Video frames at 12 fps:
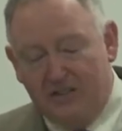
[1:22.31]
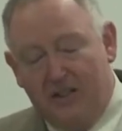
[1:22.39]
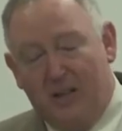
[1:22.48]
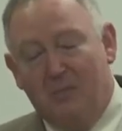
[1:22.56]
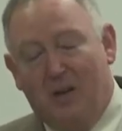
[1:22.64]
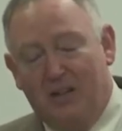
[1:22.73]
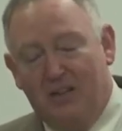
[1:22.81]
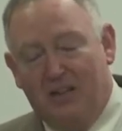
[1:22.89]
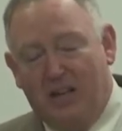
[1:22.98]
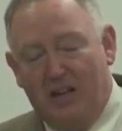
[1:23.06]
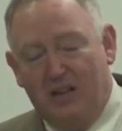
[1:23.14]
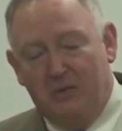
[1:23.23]
the name might
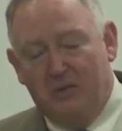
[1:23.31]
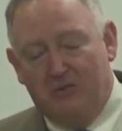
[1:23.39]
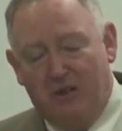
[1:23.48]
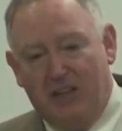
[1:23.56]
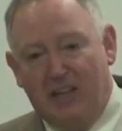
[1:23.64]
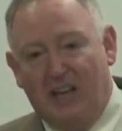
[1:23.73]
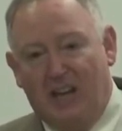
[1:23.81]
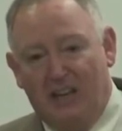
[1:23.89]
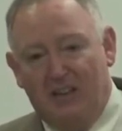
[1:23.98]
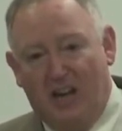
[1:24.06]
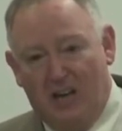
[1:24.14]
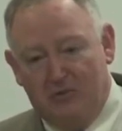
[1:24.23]
indicate, Training and
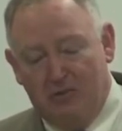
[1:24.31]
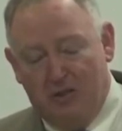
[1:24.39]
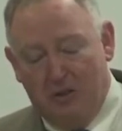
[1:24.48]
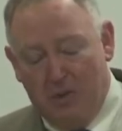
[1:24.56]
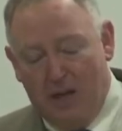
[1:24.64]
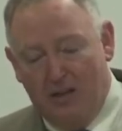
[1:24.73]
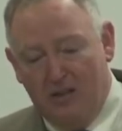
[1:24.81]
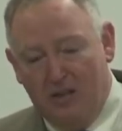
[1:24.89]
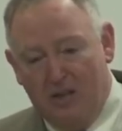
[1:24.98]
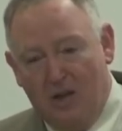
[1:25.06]
Doctrine Command.